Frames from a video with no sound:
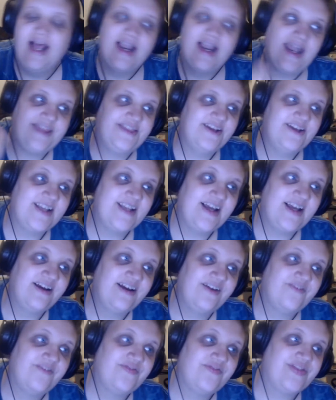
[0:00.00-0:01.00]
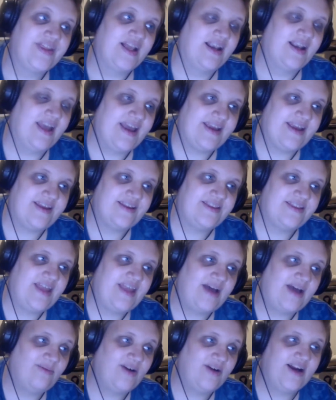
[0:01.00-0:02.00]
Like, there's a, like,
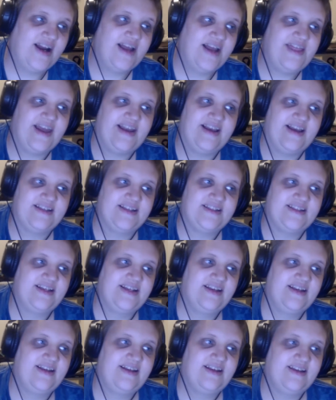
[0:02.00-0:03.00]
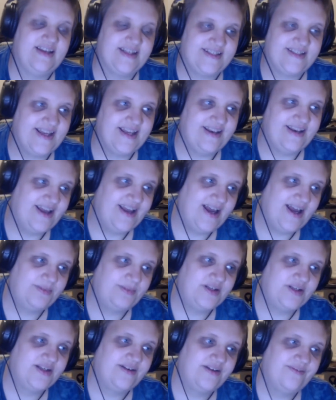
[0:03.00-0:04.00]
that one guy that got, gets
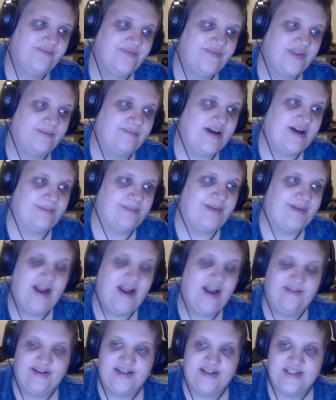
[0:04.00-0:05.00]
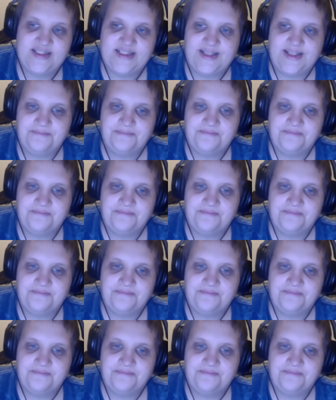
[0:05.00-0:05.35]
kidnapped by the pirates.